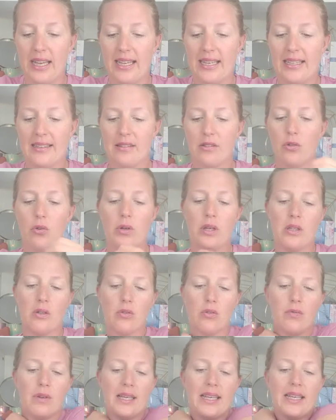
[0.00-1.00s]
and it's going
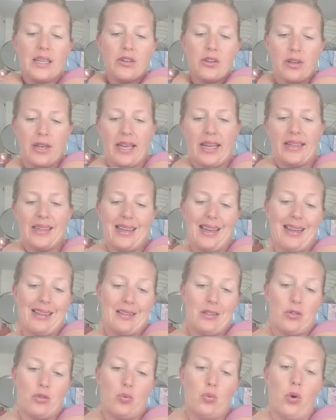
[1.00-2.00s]
to really connect
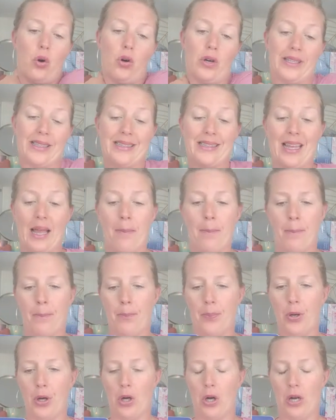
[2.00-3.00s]
us to our
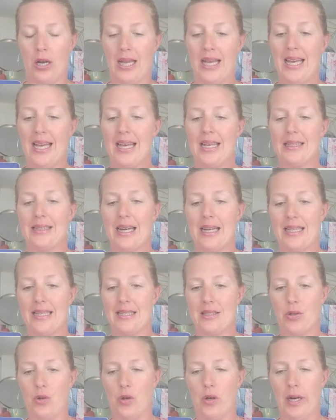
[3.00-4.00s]
temple, that
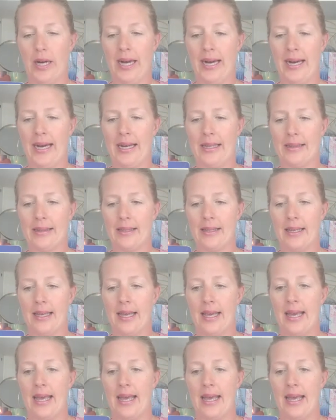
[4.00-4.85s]
is our heart.